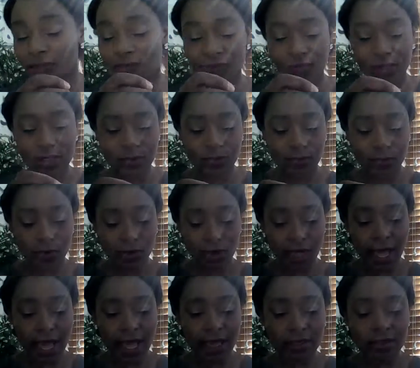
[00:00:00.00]

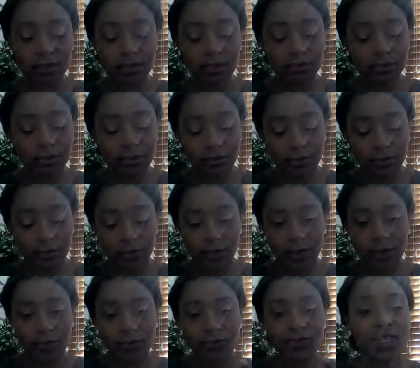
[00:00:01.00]
invisible. And
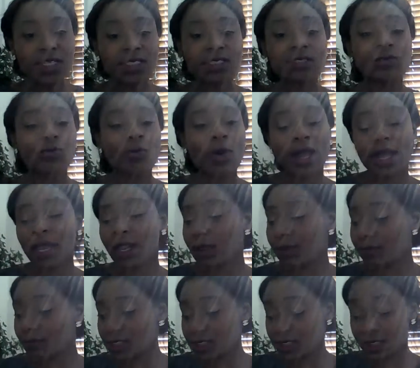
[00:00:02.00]
this is why I
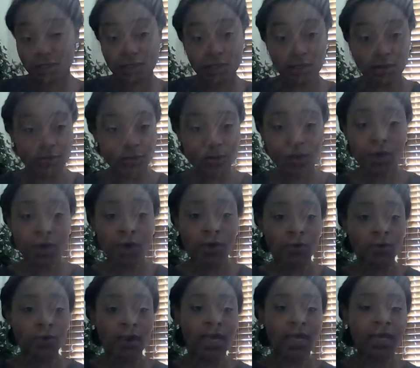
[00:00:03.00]
love the system, you
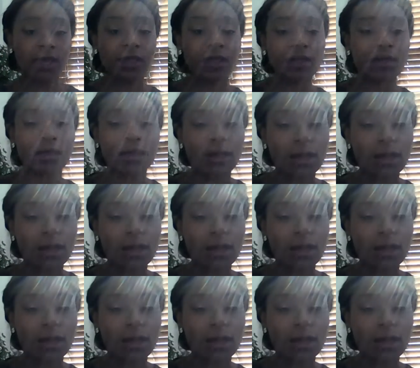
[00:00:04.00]
know, like,